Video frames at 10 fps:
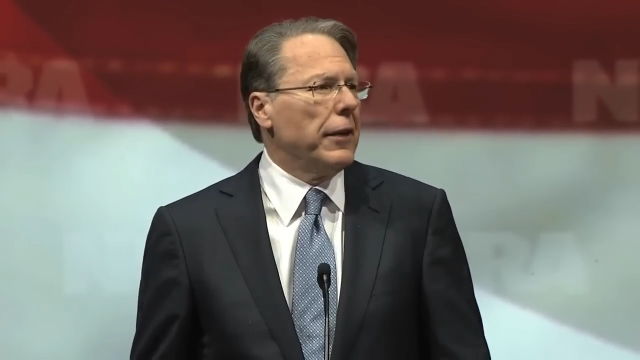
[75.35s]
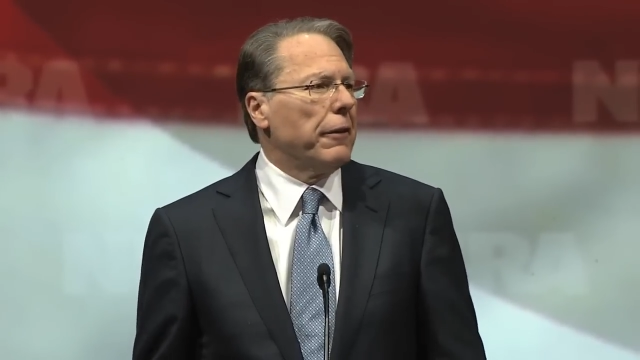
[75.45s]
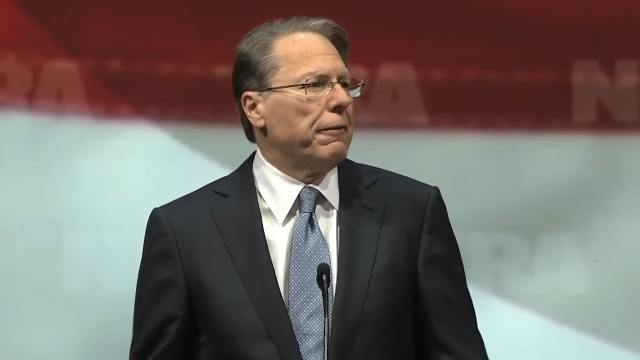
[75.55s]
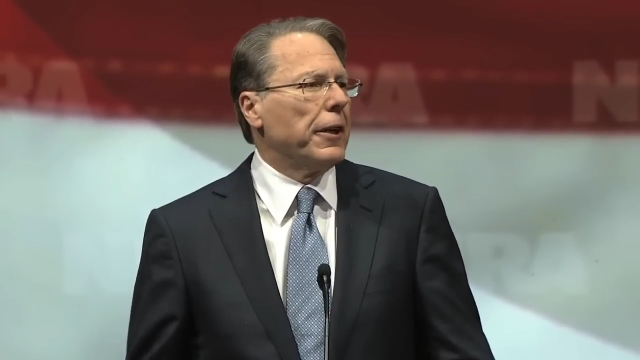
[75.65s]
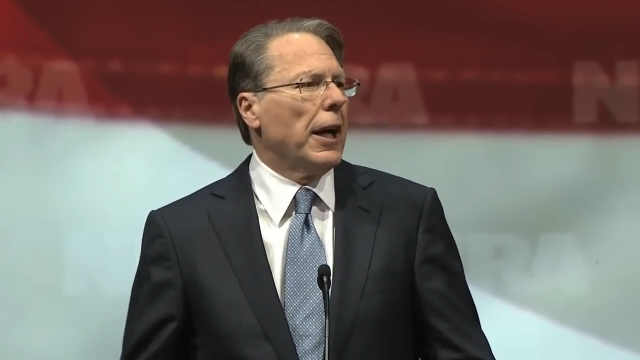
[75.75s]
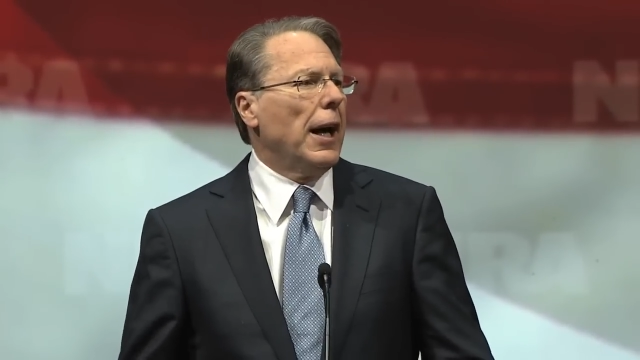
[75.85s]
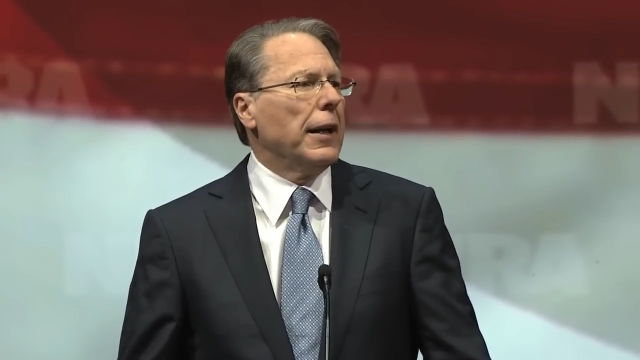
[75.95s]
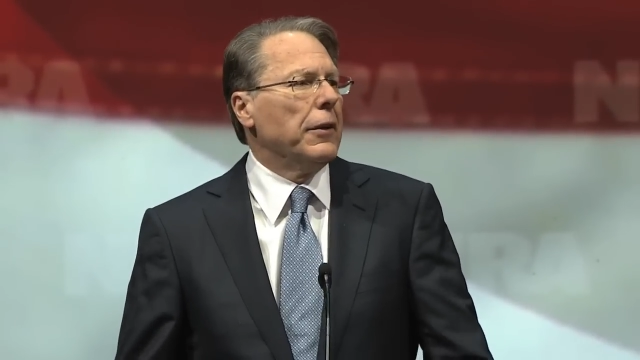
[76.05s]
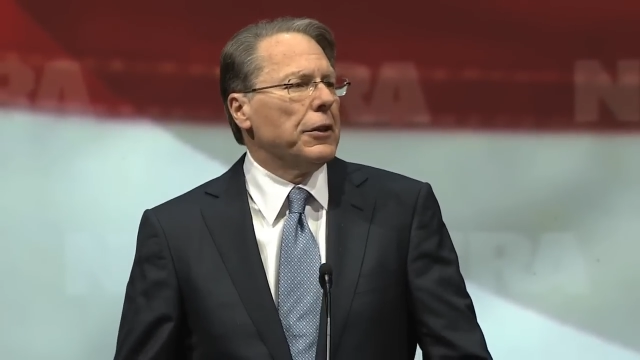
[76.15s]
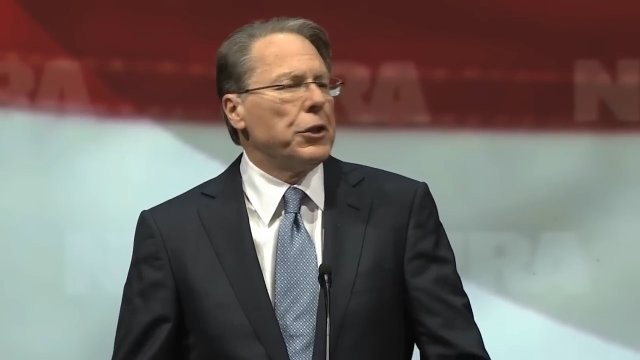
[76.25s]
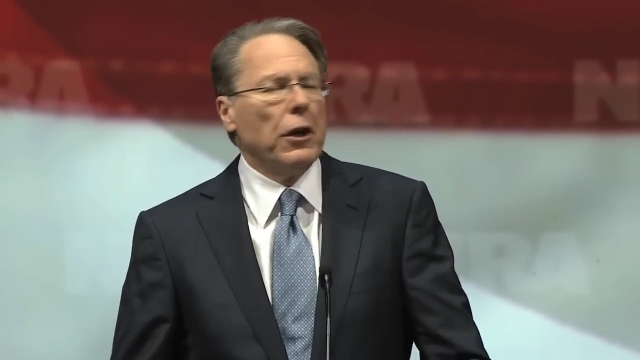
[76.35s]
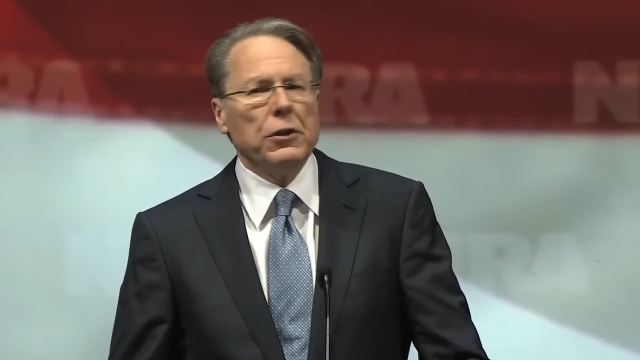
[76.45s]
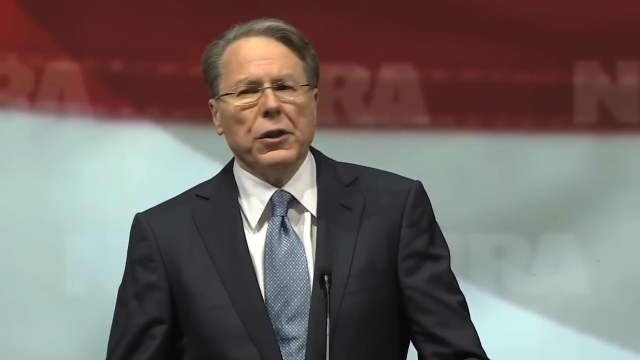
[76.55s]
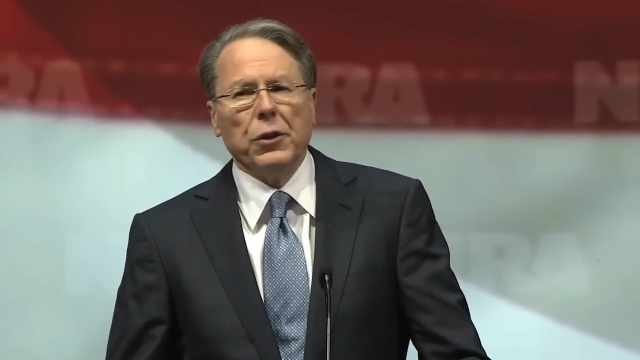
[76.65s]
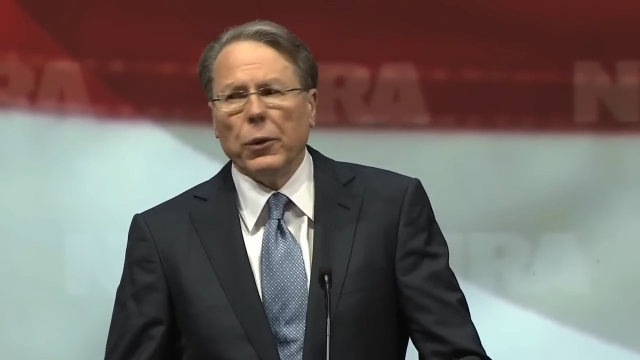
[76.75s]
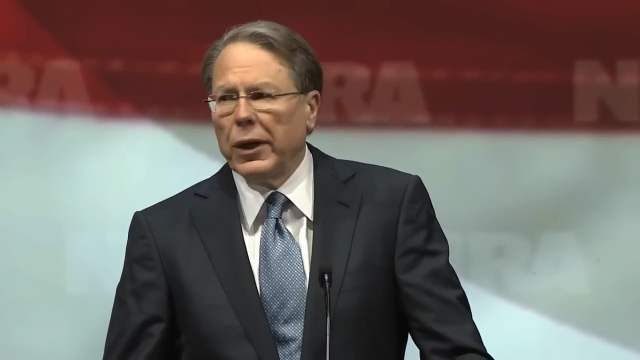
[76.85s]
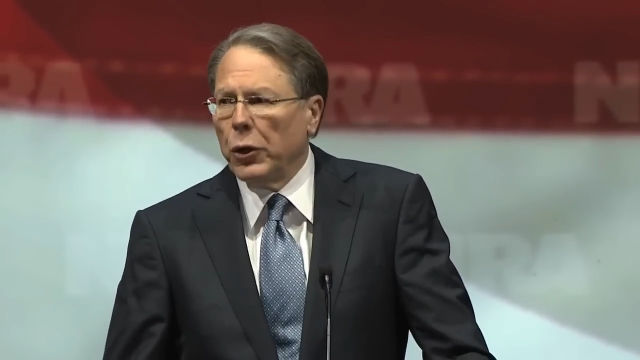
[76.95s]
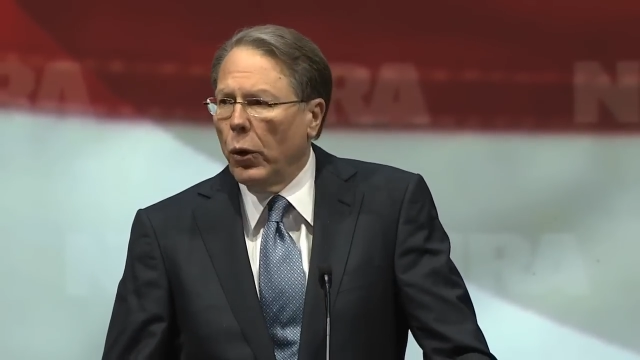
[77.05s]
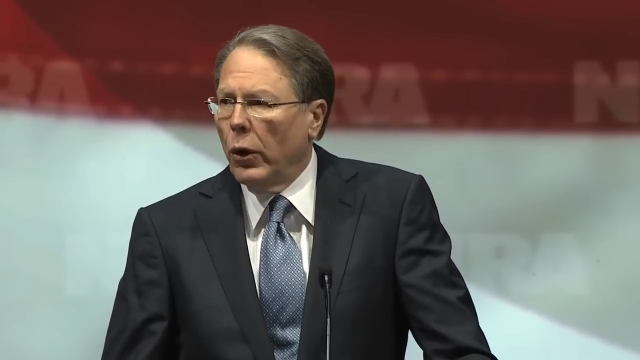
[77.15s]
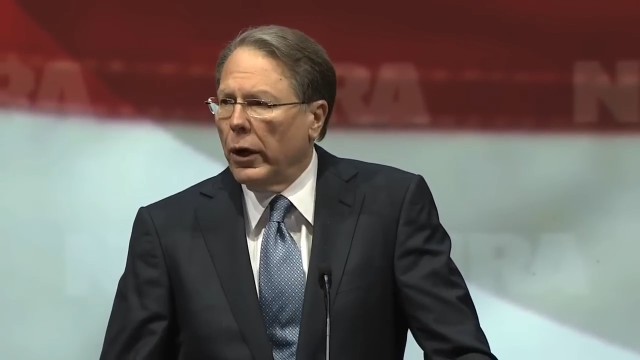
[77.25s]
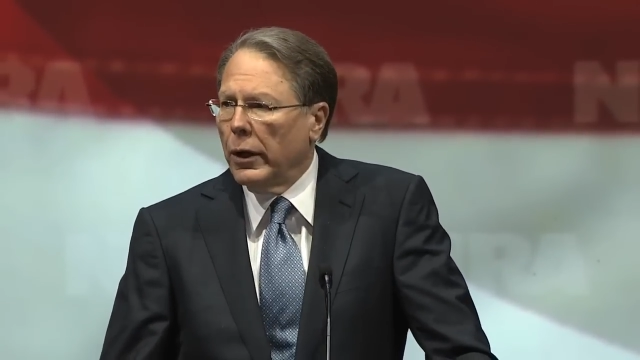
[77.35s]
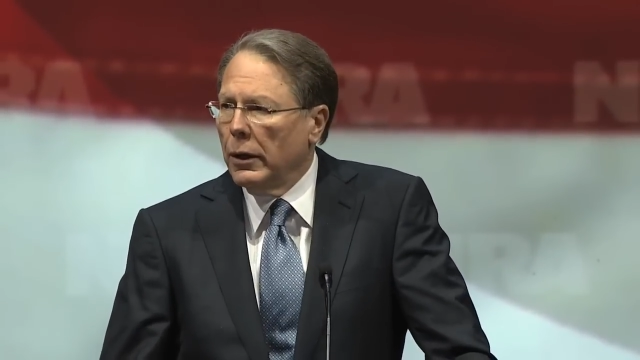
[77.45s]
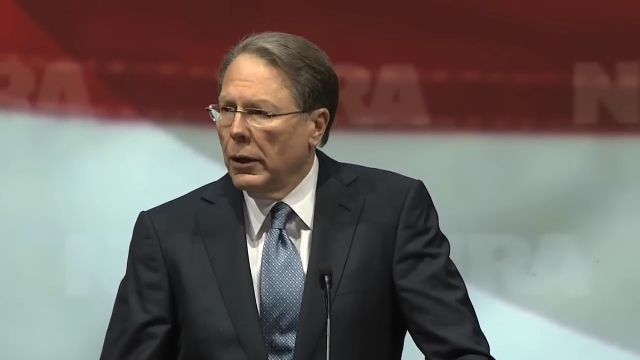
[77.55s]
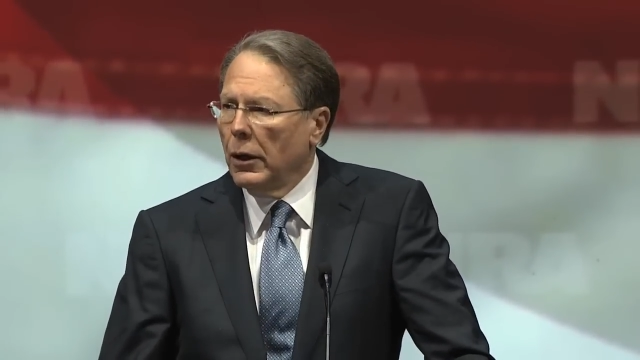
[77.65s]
either forgotten or chosen to ignore,